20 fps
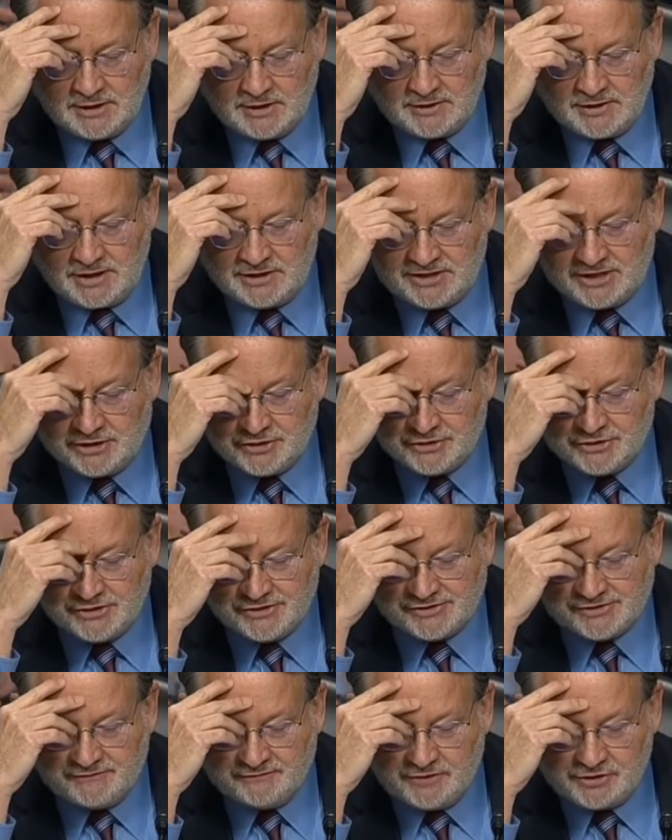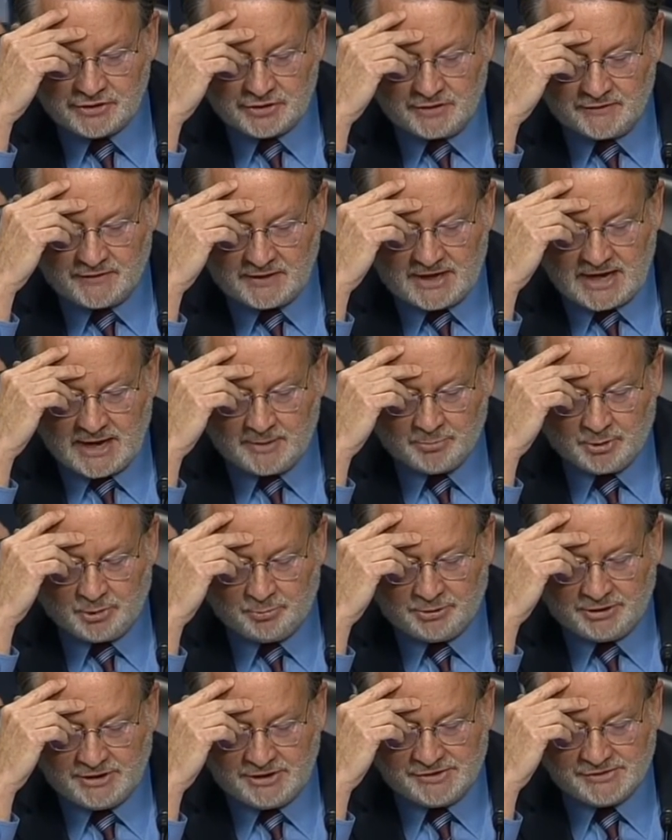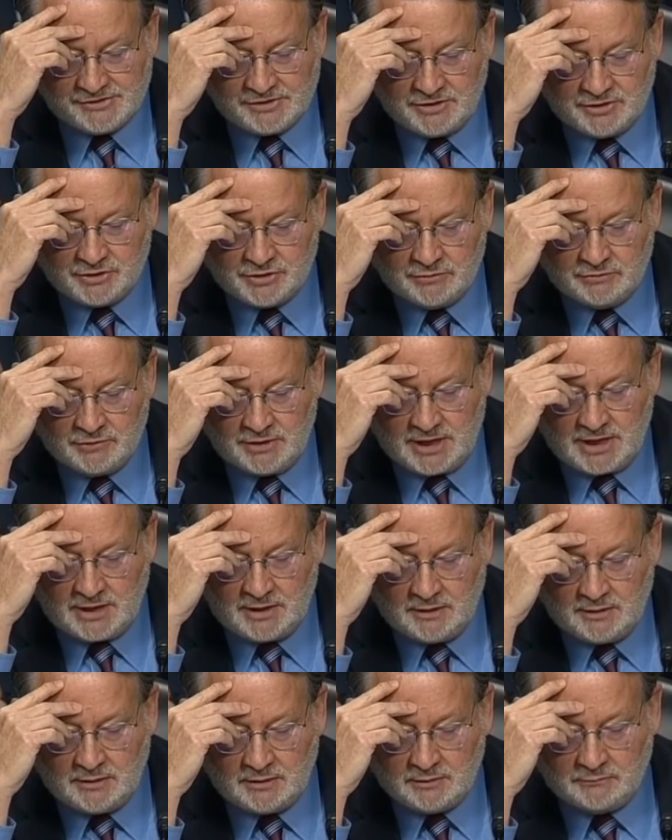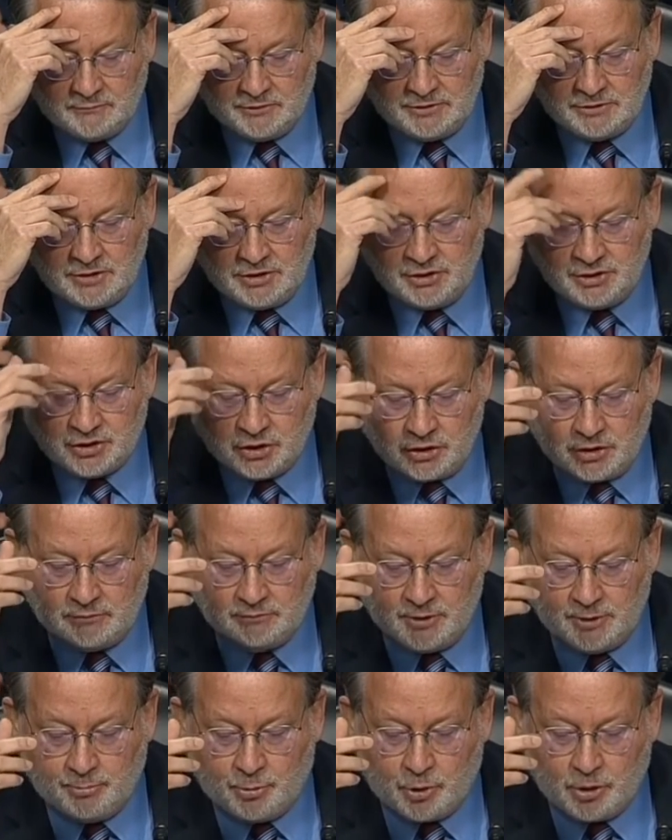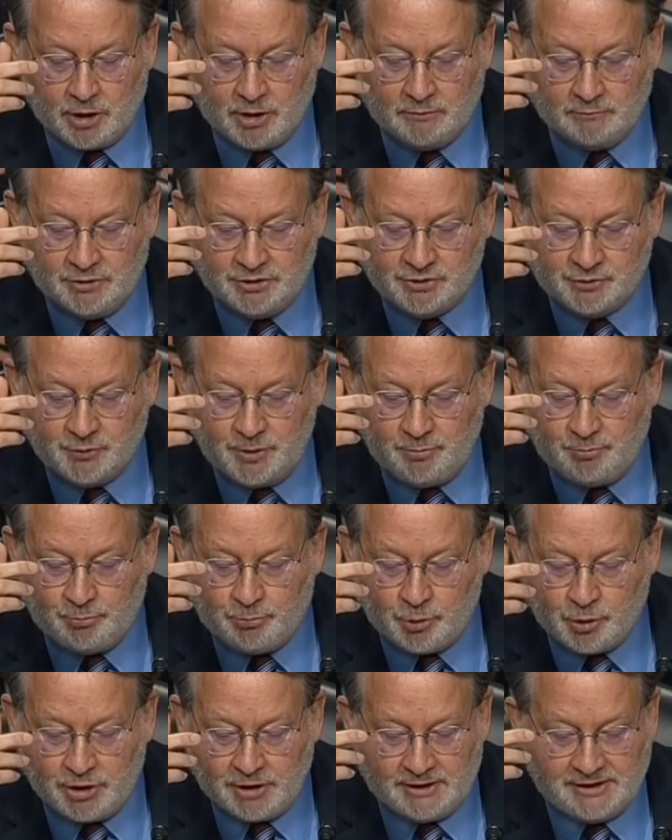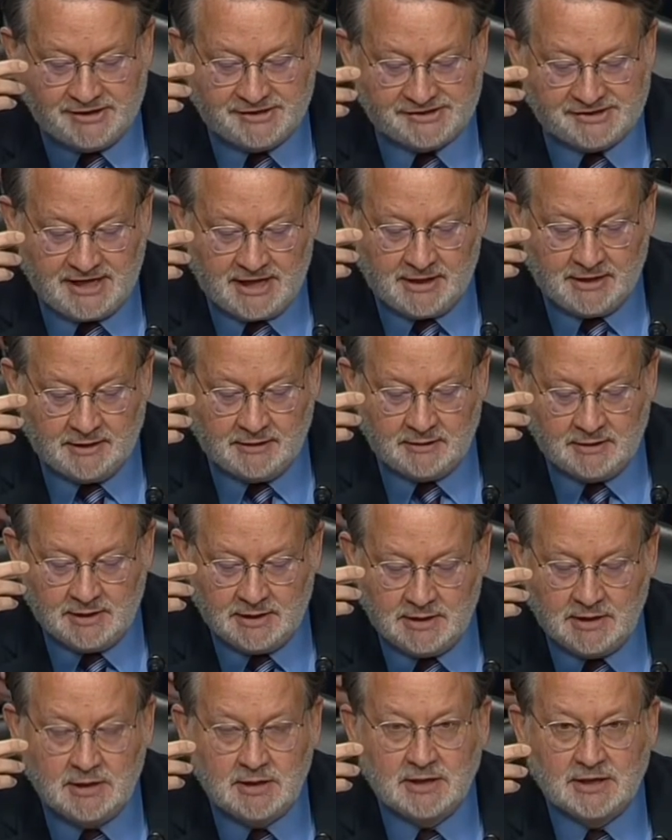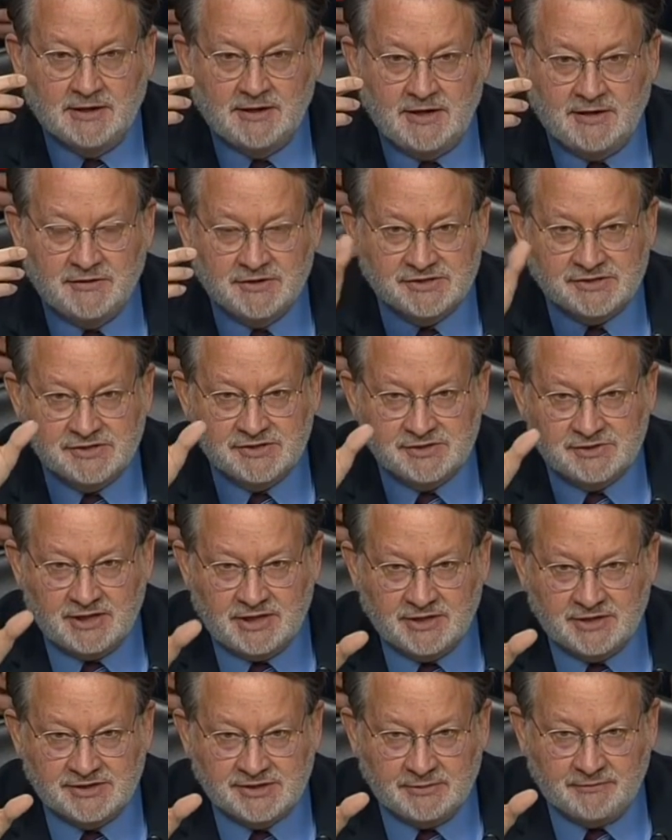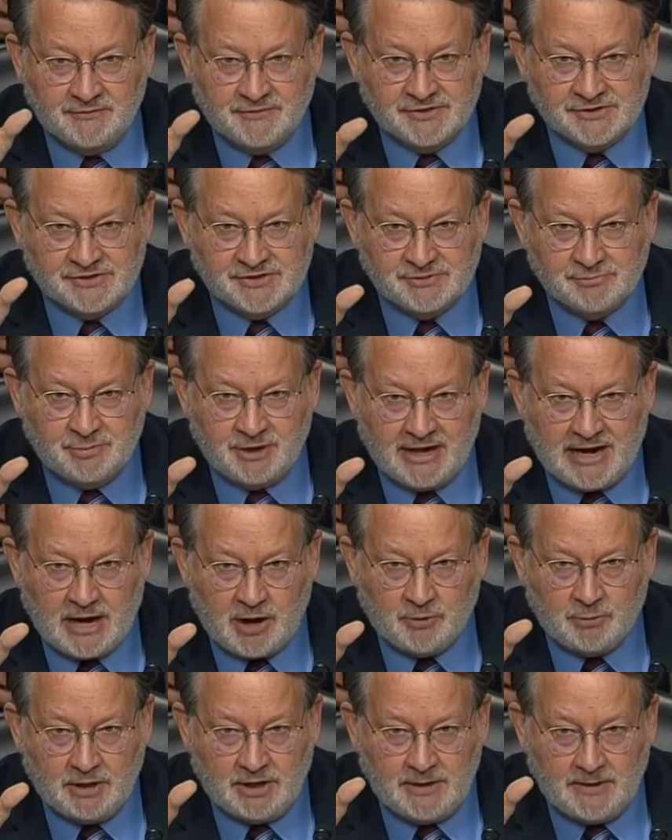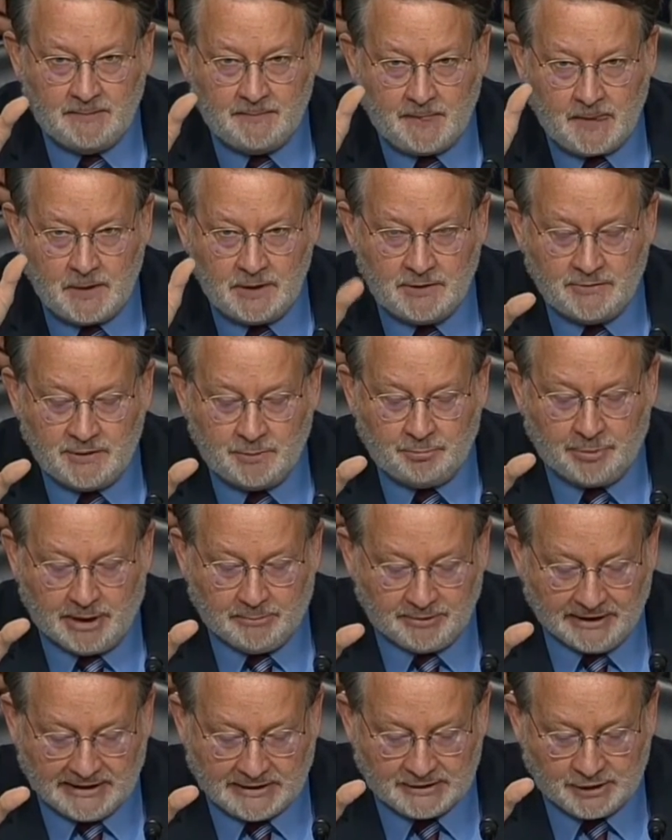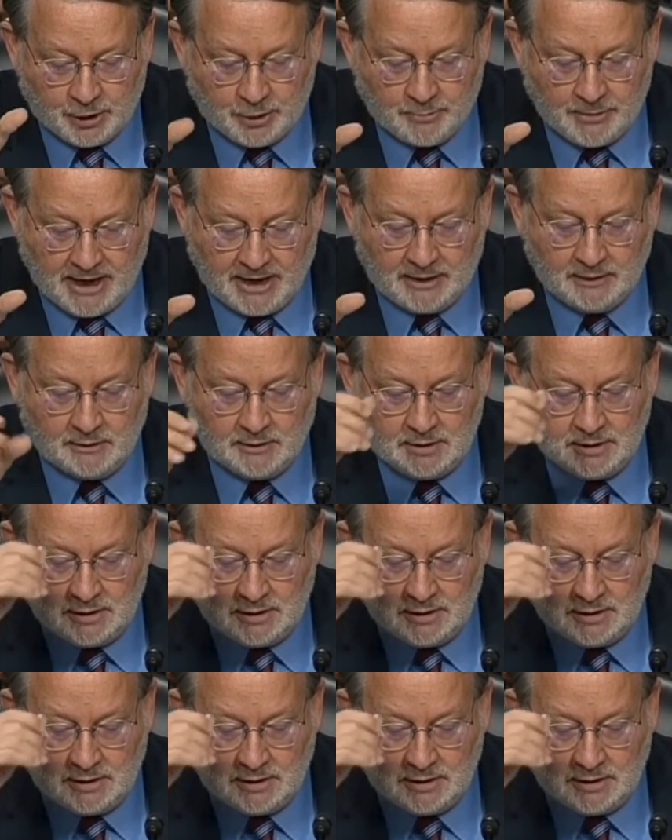The Intelligence Division of the Capitol Police issued a re internal report which reportedly stated uh, and this is, uh, some of this has been out in, in the public domain,